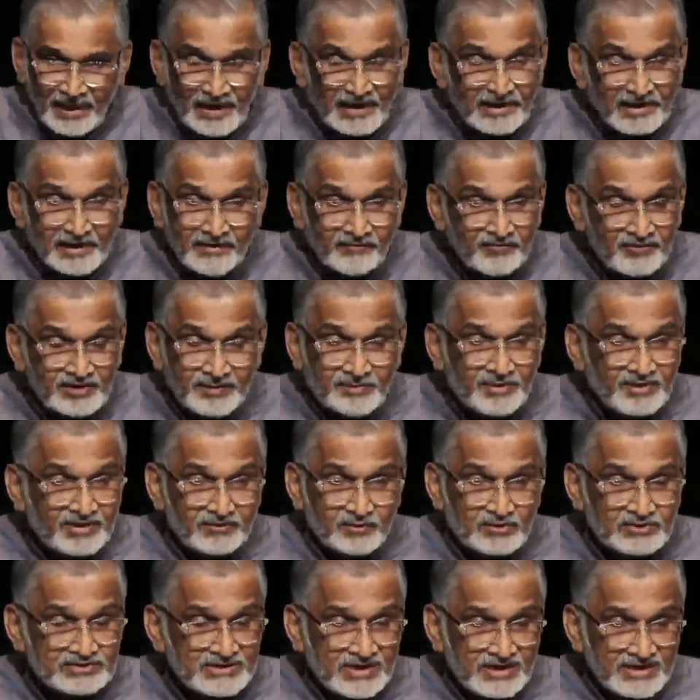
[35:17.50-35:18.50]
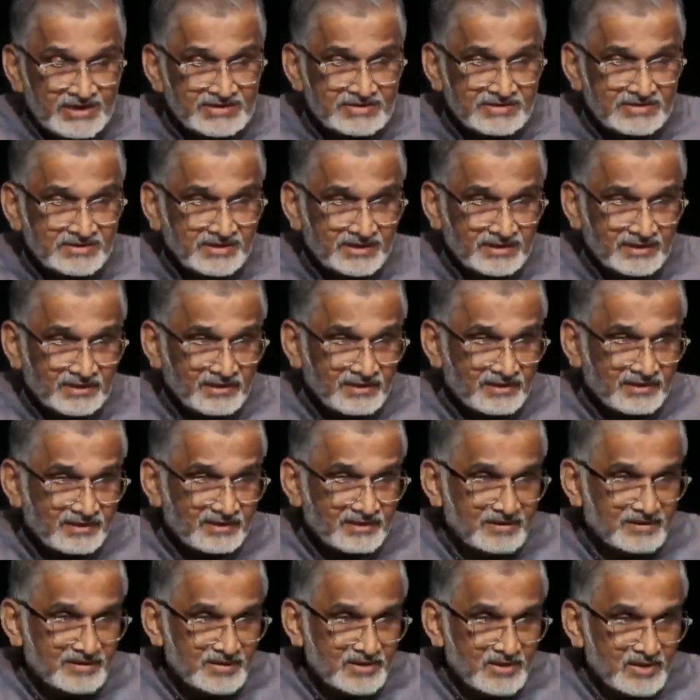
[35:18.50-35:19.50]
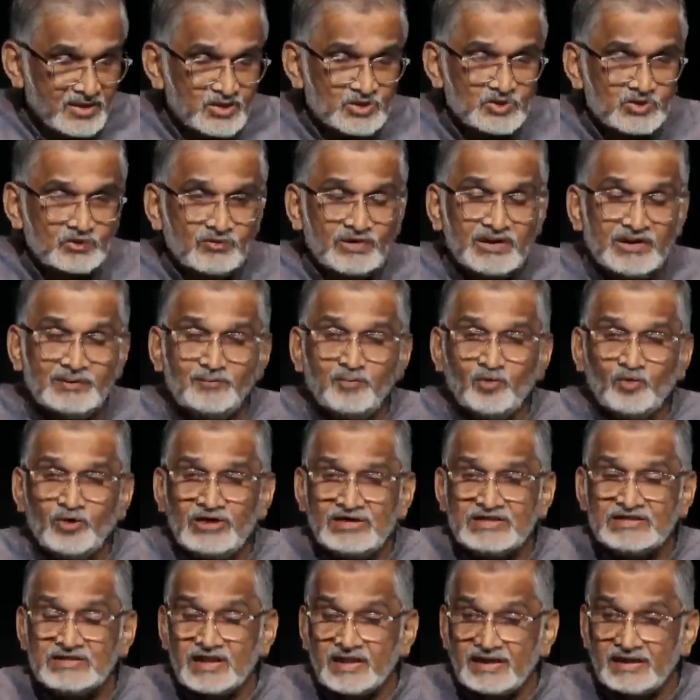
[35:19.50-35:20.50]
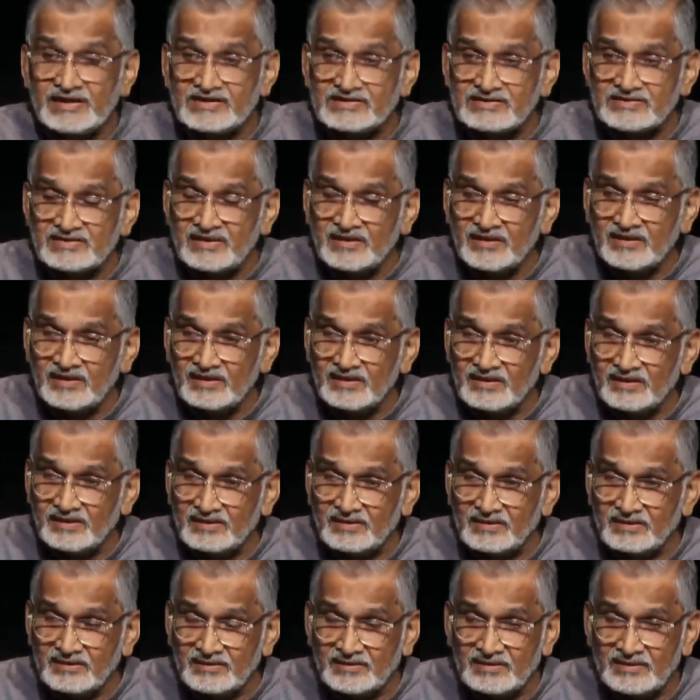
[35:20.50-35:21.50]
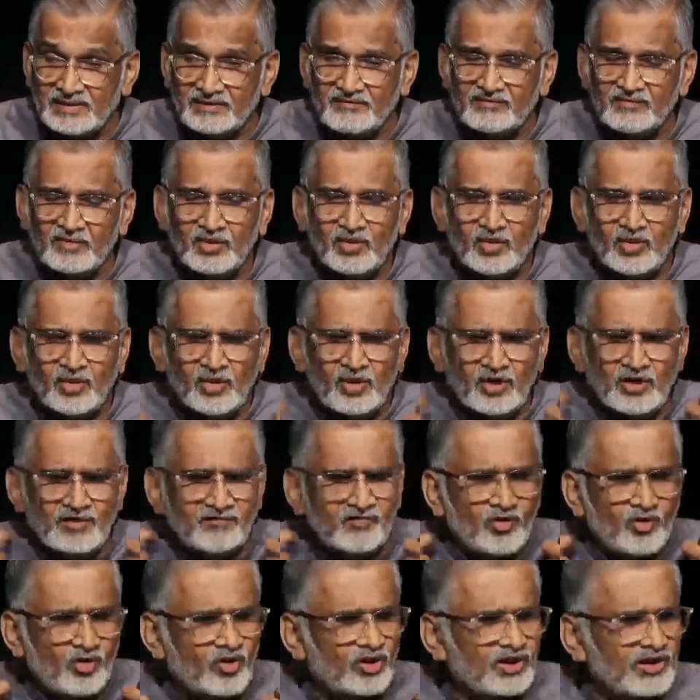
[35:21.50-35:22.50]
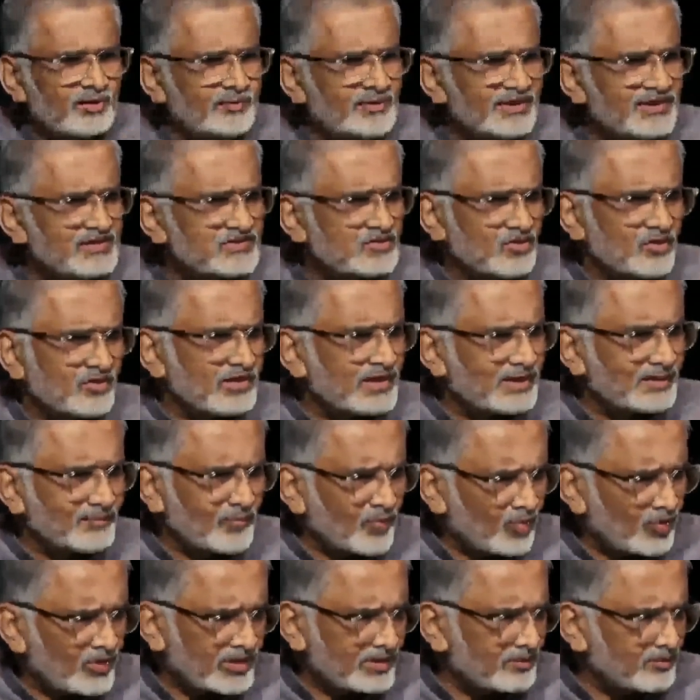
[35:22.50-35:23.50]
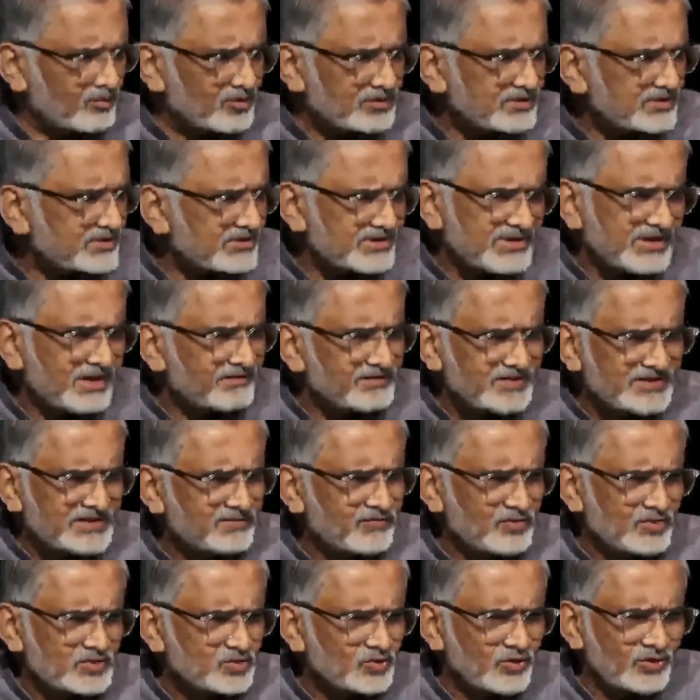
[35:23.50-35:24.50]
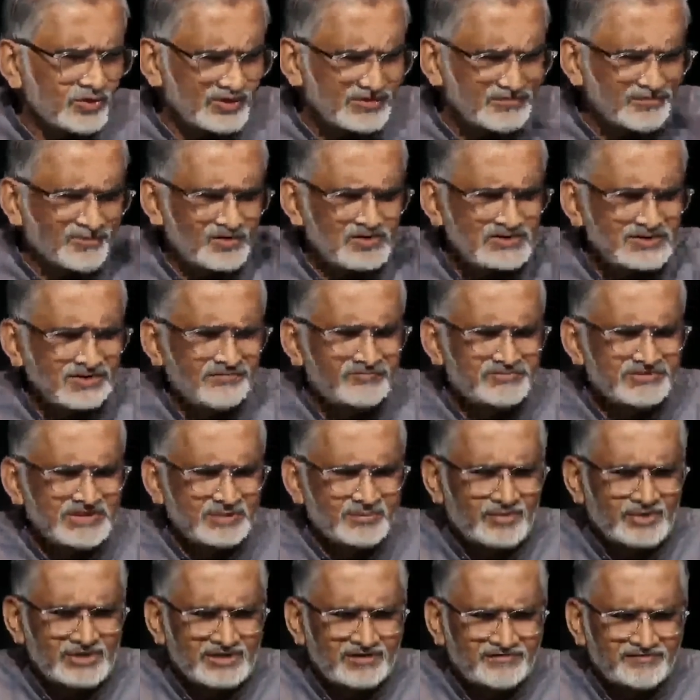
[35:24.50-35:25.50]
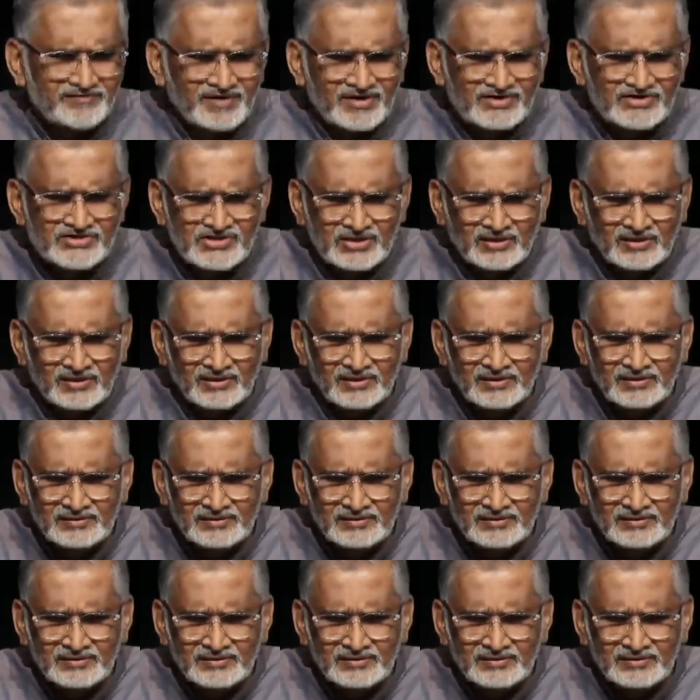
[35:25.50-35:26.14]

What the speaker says: And everybody was arrested. So while police arrested her, there were a lot of ornaments on her body. But she was going for some other function.